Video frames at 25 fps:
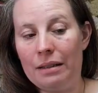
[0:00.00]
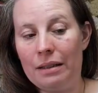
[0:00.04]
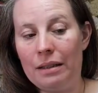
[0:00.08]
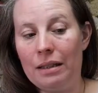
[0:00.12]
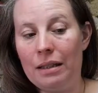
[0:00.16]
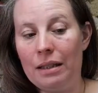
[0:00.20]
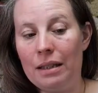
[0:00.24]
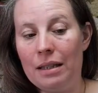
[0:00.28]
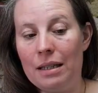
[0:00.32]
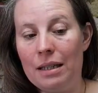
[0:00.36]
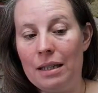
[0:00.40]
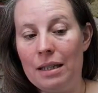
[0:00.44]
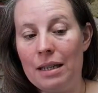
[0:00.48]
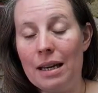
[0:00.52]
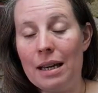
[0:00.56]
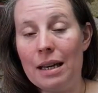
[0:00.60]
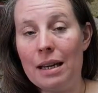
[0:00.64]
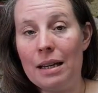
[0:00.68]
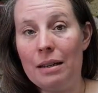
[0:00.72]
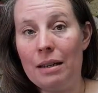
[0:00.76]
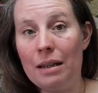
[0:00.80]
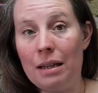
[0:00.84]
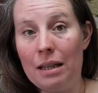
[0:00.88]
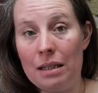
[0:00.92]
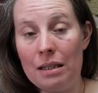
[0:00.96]
the
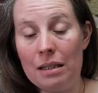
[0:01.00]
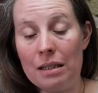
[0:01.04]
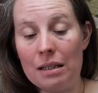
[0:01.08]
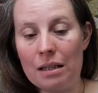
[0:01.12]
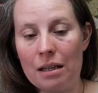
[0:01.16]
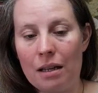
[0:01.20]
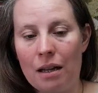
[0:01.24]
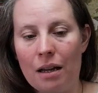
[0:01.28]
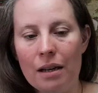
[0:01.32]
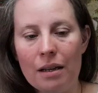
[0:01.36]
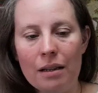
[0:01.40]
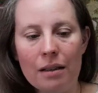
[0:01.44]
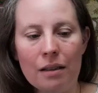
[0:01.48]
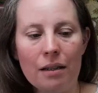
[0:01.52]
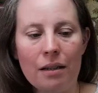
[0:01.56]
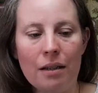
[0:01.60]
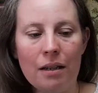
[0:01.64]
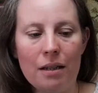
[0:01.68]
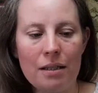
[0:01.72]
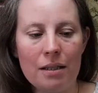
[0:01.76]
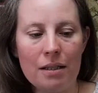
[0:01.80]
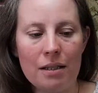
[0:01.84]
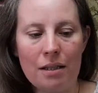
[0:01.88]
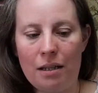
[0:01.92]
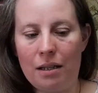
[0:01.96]
inside that I
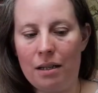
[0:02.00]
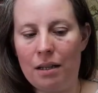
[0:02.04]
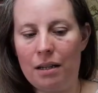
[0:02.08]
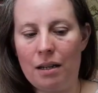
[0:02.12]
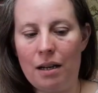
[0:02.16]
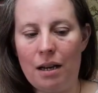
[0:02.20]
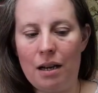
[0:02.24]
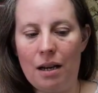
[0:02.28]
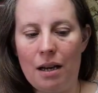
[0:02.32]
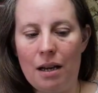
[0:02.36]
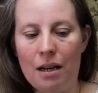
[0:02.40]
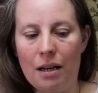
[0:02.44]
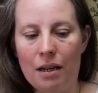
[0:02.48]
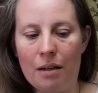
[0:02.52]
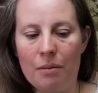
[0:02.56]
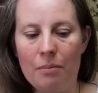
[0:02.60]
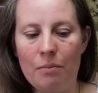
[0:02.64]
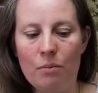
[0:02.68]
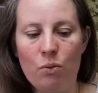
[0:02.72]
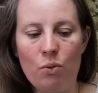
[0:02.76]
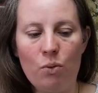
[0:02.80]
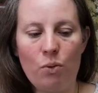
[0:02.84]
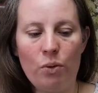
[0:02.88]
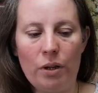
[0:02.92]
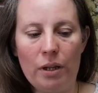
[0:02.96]
decided I like
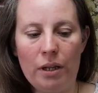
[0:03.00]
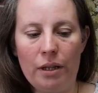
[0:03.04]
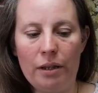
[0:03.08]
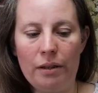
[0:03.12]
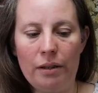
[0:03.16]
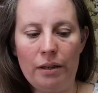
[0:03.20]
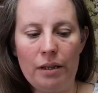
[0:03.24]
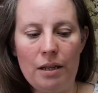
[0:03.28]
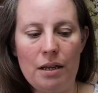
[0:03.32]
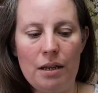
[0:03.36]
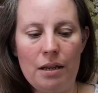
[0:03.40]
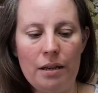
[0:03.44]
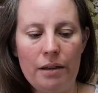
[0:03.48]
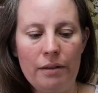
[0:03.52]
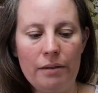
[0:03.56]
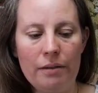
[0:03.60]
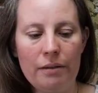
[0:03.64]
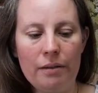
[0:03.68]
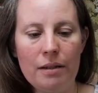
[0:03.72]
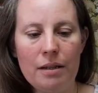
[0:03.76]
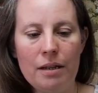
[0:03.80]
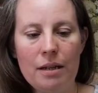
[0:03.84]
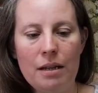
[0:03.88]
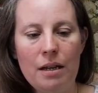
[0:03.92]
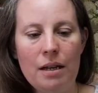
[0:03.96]
more than the
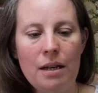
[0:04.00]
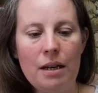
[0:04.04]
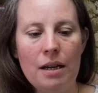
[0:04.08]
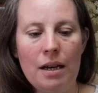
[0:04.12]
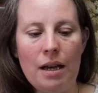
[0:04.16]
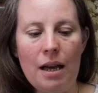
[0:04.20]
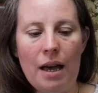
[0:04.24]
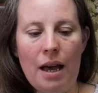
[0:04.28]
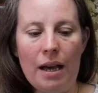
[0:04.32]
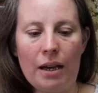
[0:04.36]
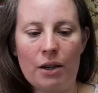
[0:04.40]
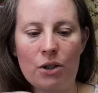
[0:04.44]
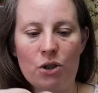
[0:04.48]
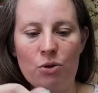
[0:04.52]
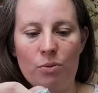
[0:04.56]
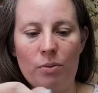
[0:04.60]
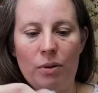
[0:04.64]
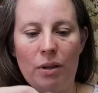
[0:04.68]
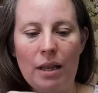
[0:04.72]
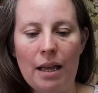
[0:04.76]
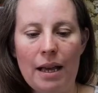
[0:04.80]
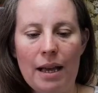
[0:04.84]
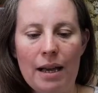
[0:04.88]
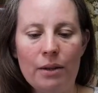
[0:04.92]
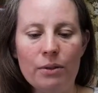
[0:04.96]

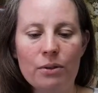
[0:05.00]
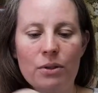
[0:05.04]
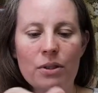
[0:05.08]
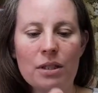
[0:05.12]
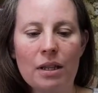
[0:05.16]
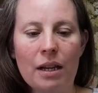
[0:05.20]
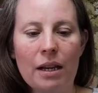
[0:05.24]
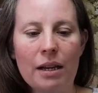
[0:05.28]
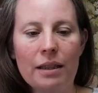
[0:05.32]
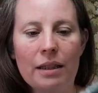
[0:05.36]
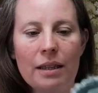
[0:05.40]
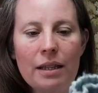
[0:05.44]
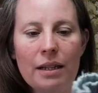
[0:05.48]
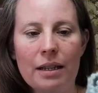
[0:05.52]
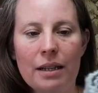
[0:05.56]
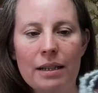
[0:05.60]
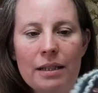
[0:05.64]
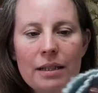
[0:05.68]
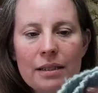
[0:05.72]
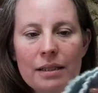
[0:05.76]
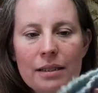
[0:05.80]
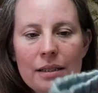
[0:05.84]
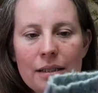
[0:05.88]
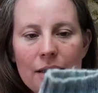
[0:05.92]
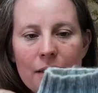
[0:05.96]
actual outside that I
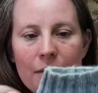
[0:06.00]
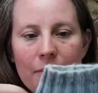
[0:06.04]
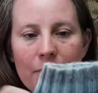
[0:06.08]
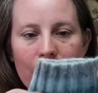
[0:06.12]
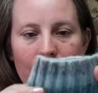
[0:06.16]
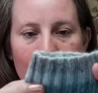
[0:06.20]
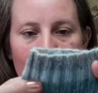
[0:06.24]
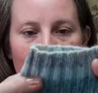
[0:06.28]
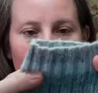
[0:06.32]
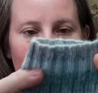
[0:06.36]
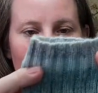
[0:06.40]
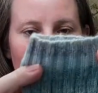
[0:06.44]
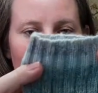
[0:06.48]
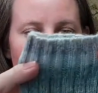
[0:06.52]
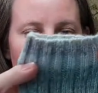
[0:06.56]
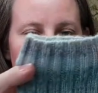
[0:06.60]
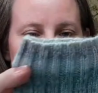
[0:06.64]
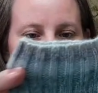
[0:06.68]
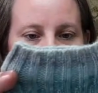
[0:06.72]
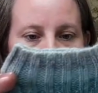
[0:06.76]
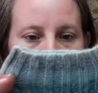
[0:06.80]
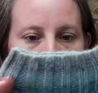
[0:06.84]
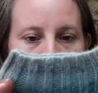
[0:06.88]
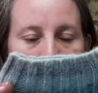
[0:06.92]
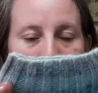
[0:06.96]
knitted
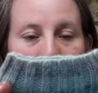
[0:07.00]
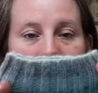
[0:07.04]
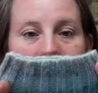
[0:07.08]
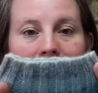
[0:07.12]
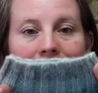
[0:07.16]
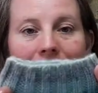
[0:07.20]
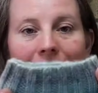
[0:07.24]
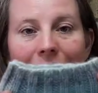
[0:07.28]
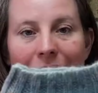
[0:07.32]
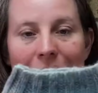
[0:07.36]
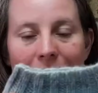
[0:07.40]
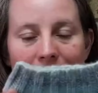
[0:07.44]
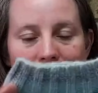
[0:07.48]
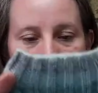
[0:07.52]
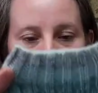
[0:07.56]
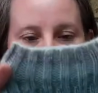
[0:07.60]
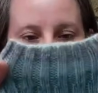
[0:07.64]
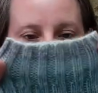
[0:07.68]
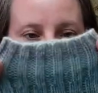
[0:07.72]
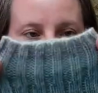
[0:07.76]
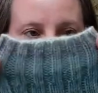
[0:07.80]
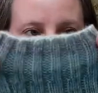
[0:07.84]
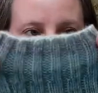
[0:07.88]
when I knitted